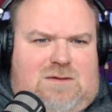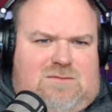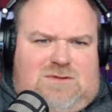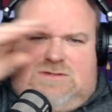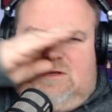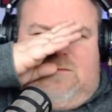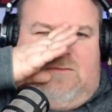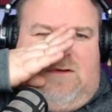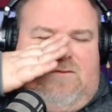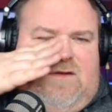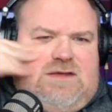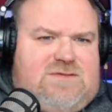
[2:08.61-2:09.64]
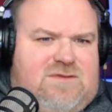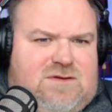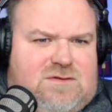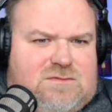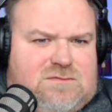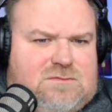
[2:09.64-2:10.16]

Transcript: What's going on my face? I've got,